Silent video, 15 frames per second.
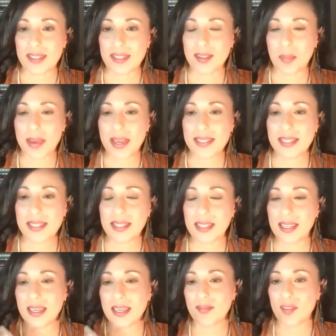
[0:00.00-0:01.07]
So
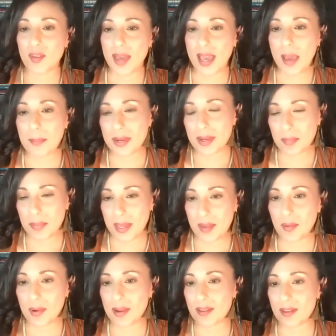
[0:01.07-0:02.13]
basically, if you happen to be
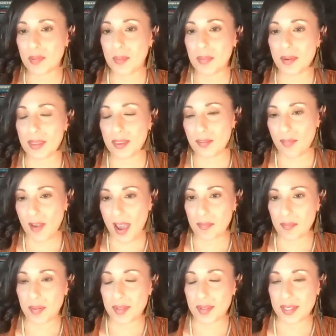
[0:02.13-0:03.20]
one of those people in the
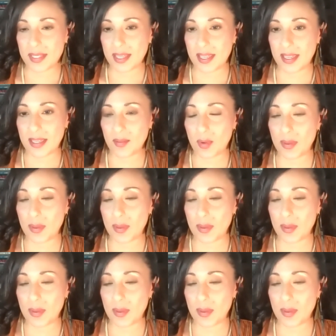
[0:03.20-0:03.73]
5%,